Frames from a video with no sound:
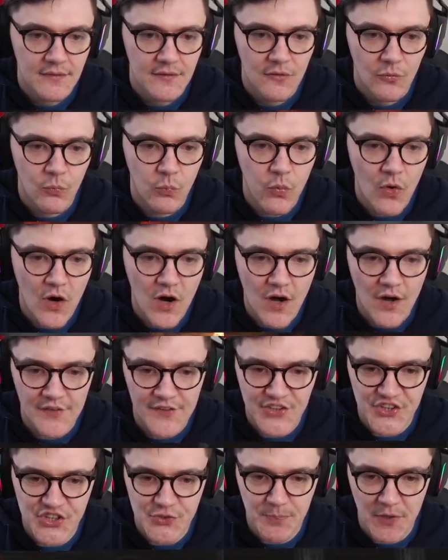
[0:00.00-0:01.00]
What
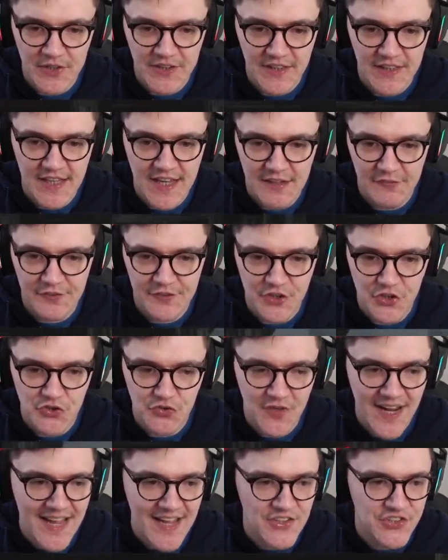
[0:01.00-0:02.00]
a spot of luck for the
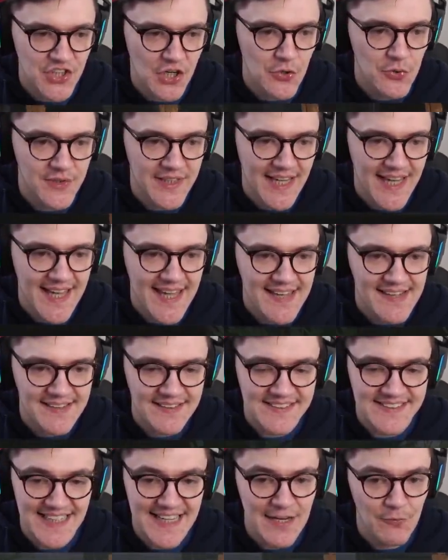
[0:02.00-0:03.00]
Dredge. Okay,
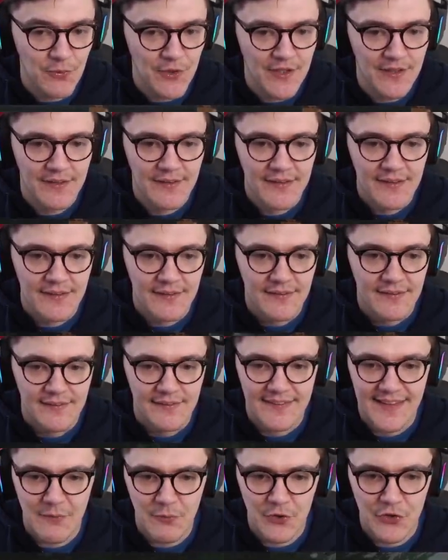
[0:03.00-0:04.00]
because they were
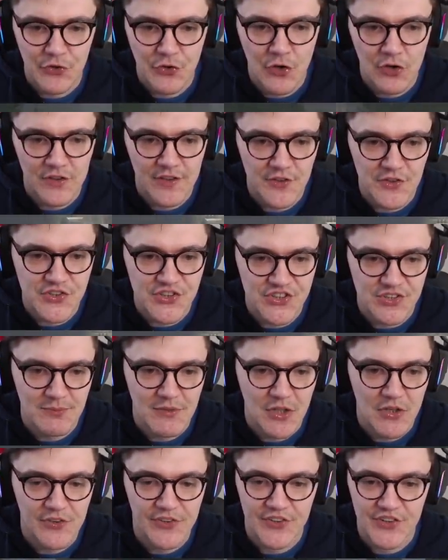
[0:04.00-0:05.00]
not close to some
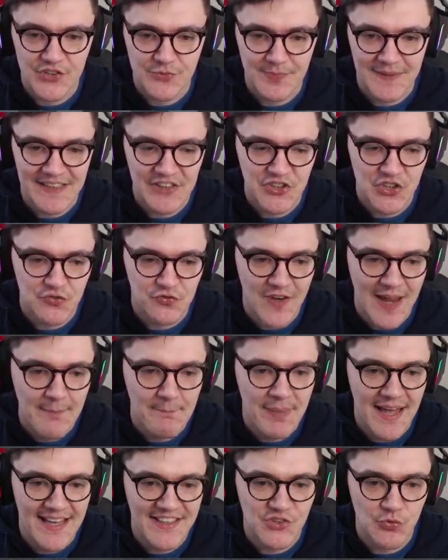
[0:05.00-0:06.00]
lockers, but they just ran
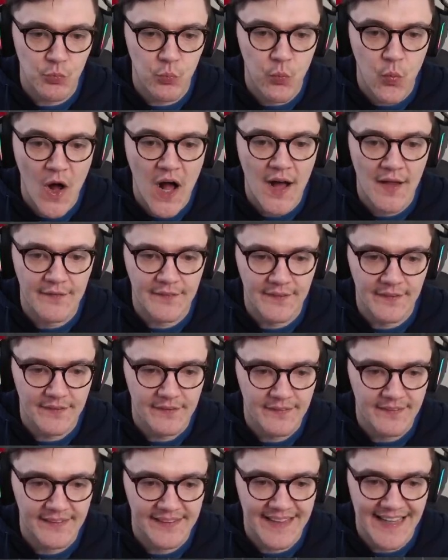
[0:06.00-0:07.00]
past one
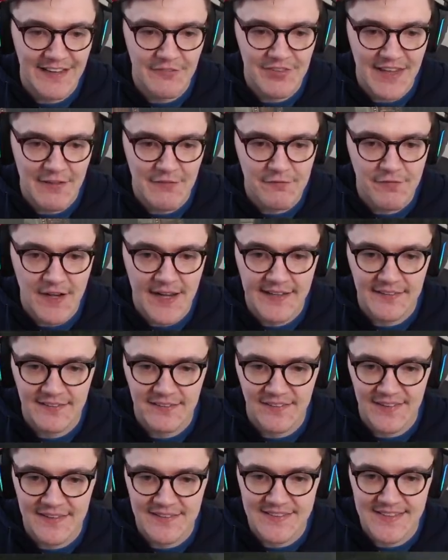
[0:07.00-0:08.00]
that gave that vital
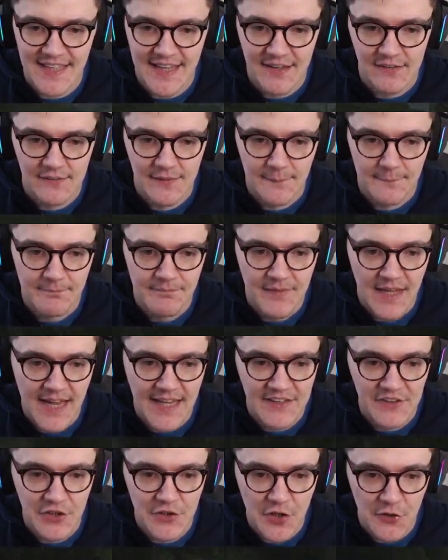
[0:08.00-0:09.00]
intel.
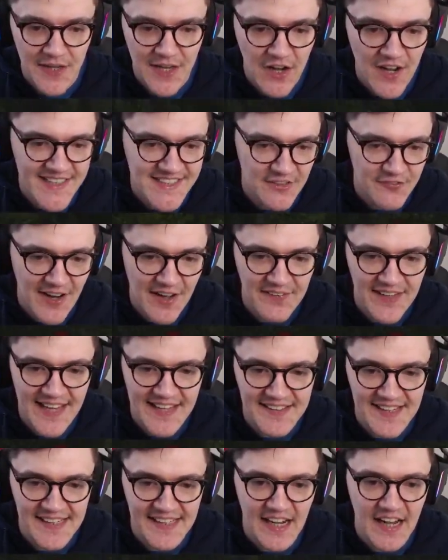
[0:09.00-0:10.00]
And you know they're hiding around here.
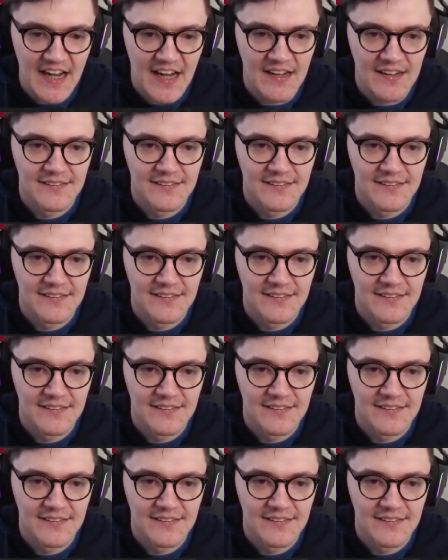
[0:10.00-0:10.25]
There they are.